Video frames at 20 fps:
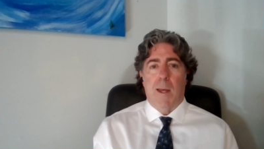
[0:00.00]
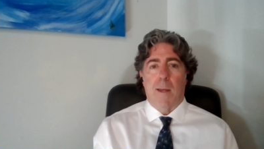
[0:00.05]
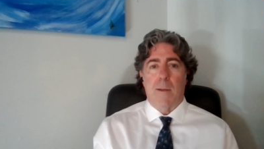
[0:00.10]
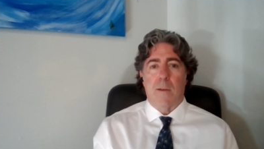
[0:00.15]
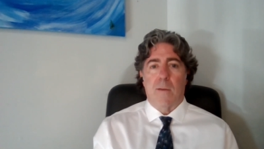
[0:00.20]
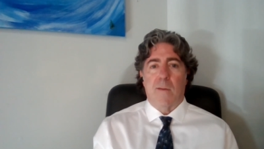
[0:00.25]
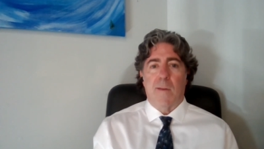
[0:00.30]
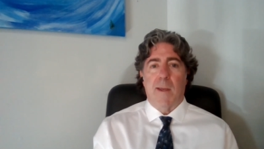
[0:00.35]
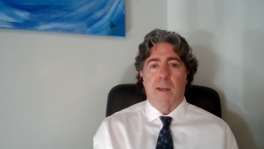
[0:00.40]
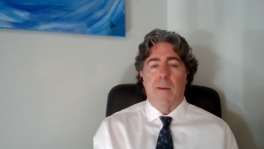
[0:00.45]
And
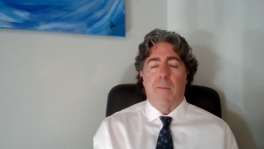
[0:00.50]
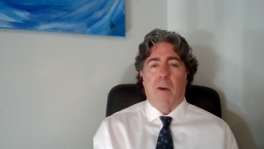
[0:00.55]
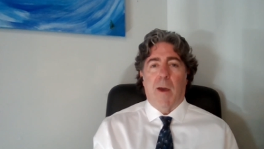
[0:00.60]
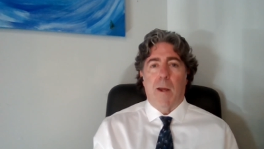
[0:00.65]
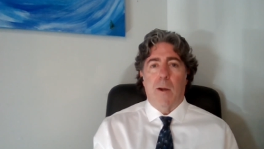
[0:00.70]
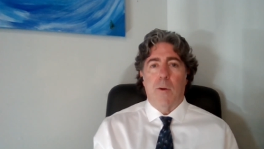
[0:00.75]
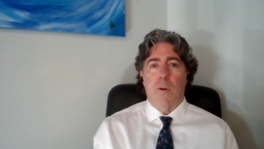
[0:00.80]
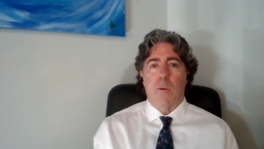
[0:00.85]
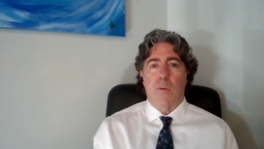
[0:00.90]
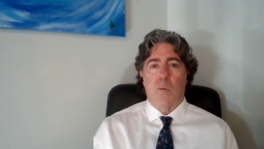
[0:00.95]
the state of
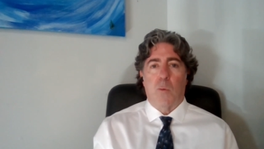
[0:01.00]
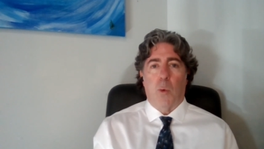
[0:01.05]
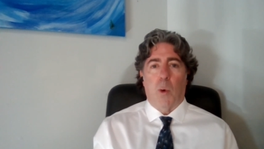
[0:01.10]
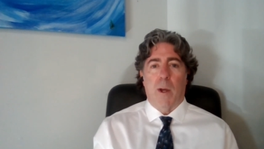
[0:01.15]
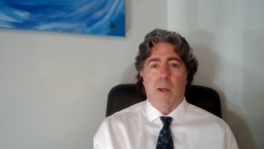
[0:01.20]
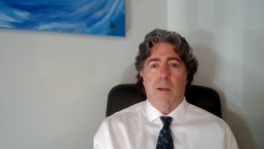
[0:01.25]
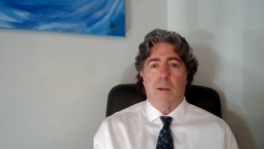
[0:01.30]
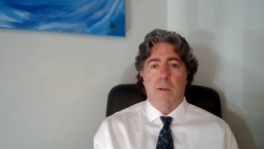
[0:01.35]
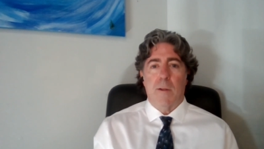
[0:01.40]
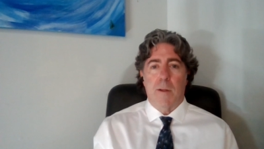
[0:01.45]
Idaho has
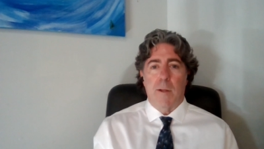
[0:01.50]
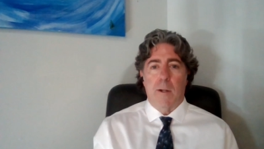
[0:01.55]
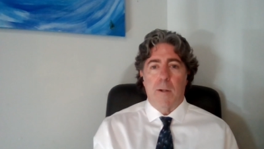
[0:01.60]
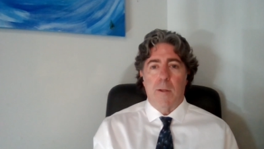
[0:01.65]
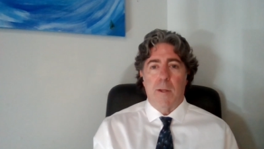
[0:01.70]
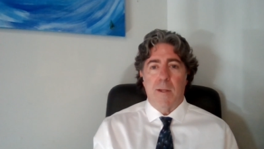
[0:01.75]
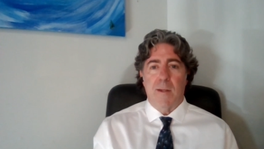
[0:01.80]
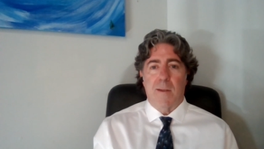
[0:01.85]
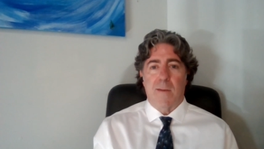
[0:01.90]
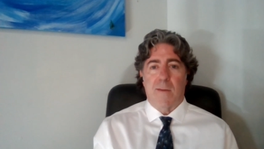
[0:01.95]
quite
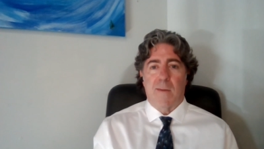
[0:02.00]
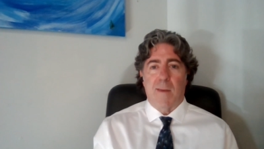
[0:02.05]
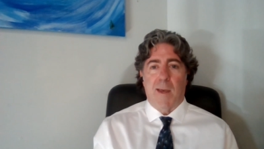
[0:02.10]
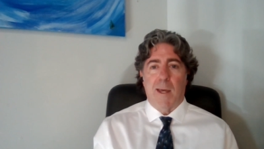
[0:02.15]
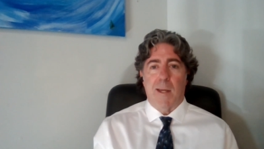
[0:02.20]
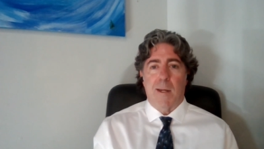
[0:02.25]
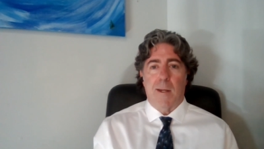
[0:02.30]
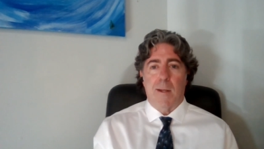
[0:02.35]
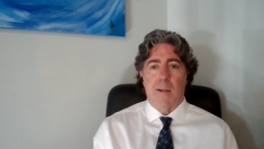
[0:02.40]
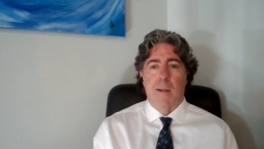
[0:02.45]
clearly
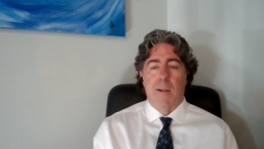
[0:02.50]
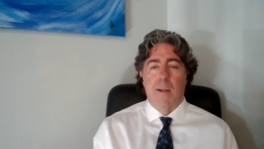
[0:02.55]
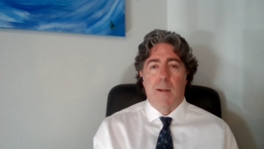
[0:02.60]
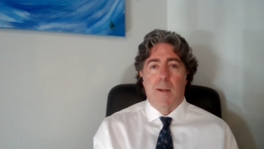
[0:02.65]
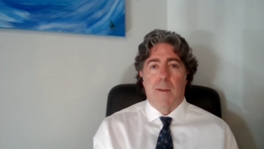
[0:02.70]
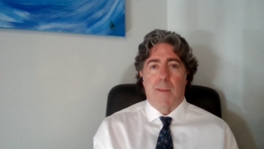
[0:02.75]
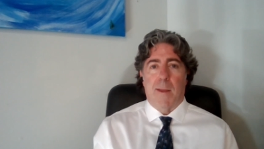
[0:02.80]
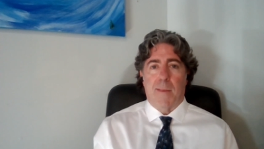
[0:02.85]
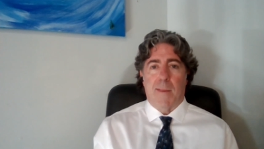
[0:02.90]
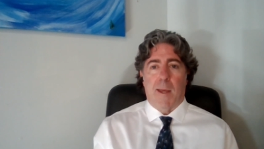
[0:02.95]
decided
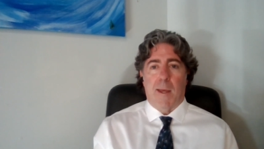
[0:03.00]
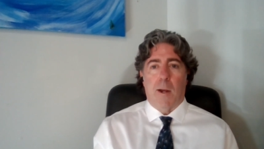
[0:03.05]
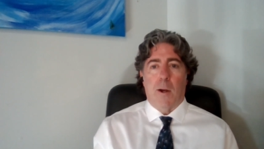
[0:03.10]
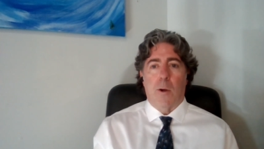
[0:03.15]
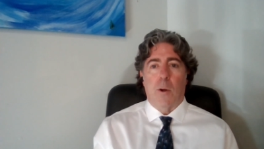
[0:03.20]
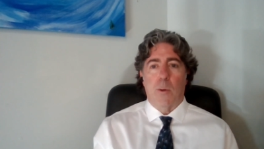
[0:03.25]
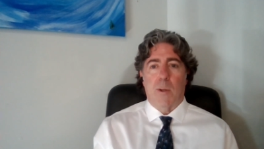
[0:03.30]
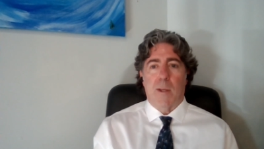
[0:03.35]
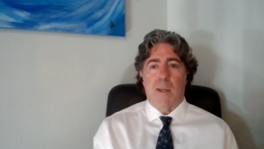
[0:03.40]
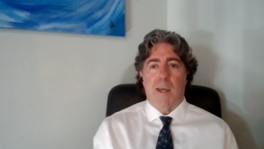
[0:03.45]
that they
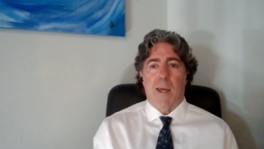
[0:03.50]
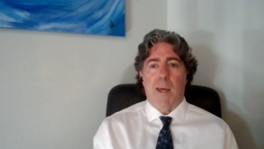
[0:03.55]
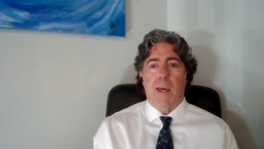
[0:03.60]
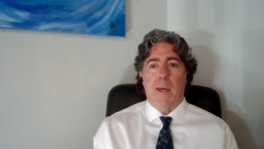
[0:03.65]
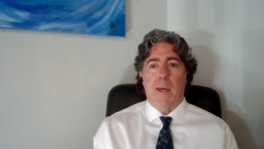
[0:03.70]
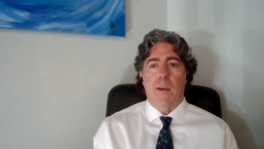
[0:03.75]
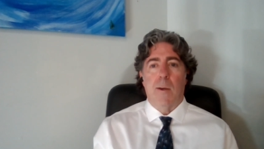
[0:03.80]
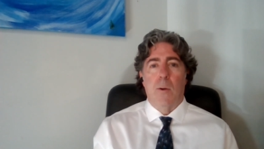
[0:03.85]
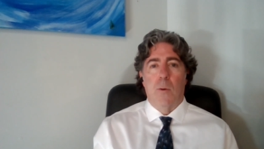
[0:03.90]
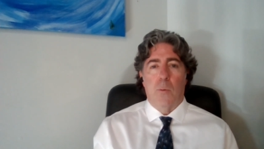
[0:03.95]
are
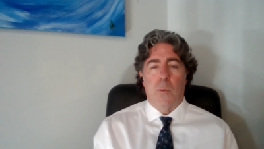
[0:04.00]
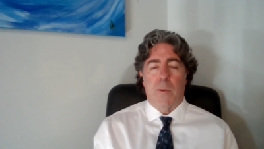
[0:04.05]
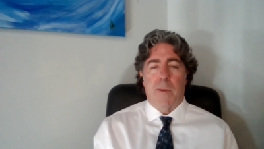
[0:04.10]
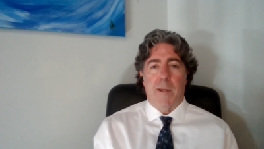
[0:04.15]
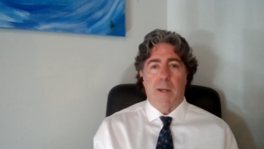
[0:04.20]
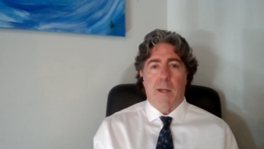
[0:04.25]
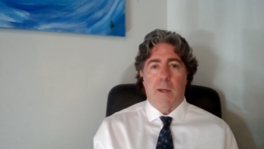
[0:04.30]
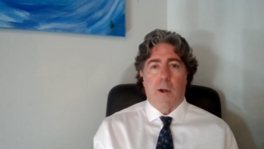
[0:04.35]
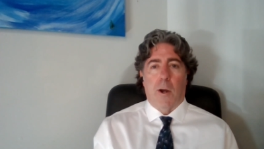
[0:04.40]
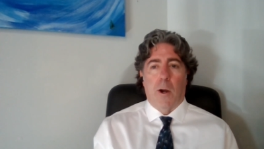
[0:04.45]
okay with
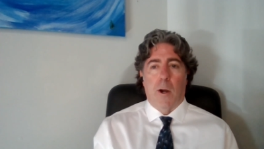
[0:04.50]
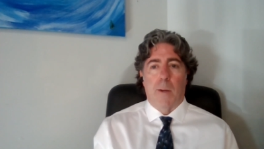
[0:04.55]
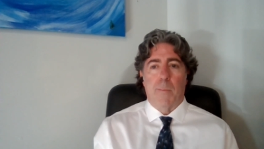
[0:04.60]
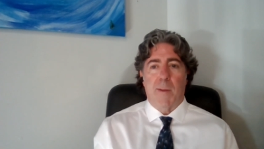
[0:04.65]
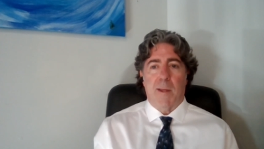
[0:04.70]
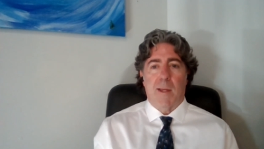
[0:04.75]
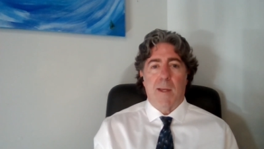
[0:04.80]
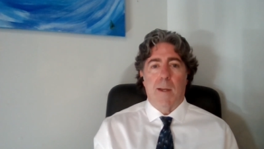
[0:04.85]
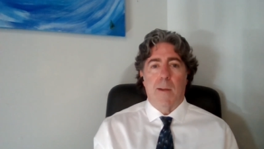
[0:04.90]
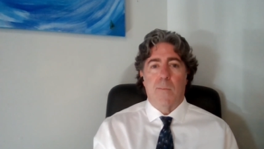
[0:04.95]
any harm
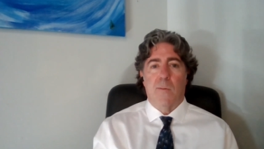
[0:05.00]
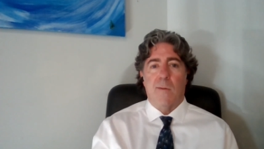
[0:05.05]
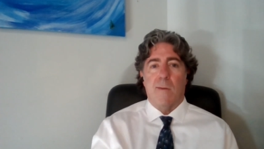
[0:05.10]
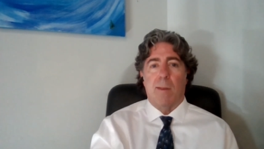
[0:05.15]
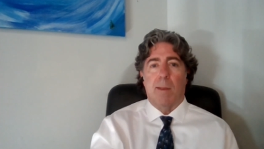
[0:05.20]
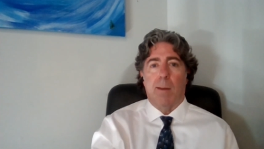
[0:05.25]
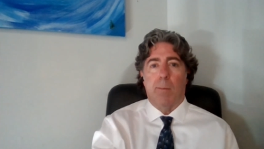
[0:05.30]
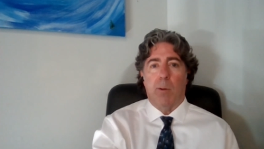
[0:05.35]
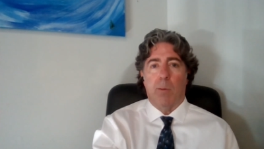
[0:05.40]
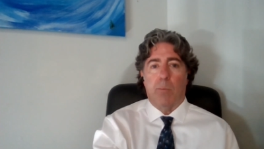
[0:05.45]
that comes
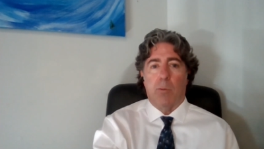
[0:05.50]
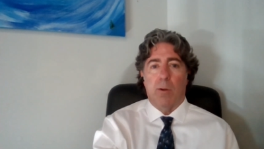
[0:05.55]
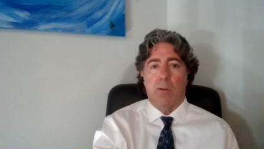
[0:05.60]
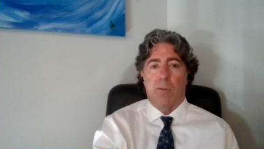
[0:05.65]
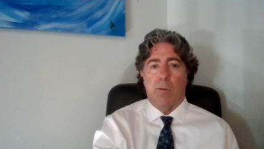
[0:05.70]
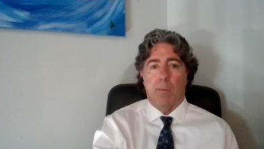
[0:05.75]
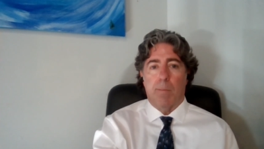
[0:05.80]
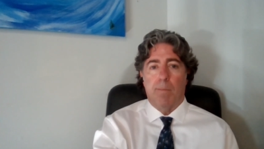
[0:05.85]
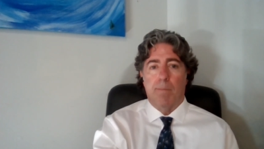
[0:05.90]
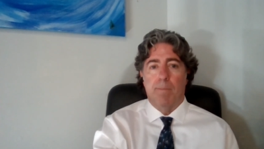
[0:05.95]
to them in
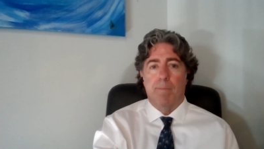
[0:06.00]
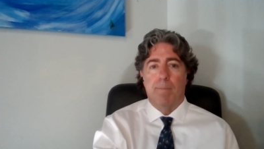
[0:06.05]
prison.